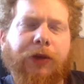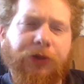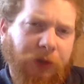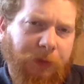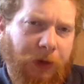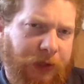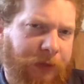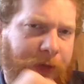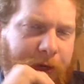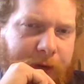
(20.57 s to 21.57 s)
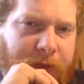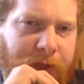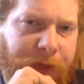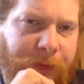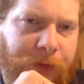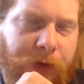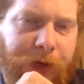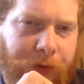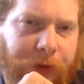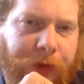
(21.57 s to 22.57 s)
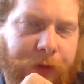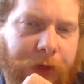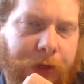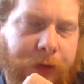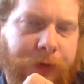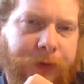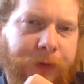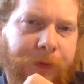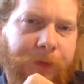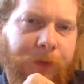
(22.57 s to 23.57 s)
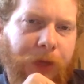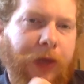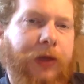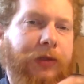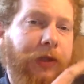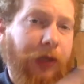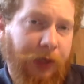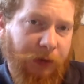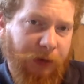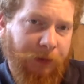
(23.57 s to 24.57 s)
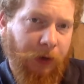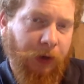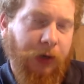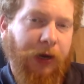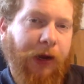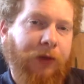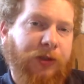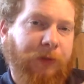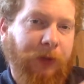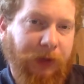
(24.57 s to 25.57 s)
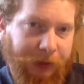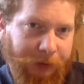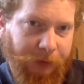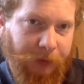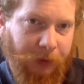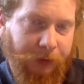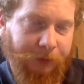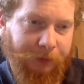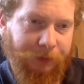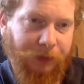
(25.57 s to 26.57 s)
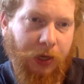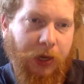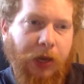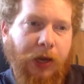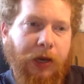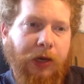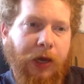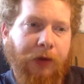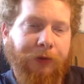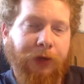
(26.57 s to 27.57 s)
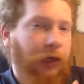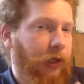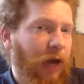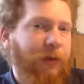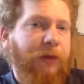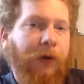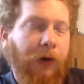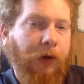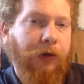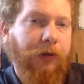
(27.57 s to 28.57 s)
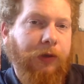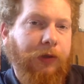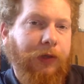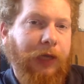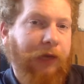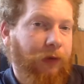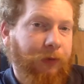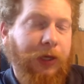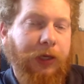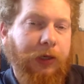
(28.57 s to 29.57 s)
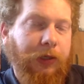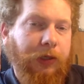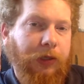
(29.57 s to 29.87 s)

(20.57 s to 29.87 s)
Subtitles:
are two parts of the plan. I said that before in earlier videos. There's an economic part and there's a political part. Now, the economic part, if you read it,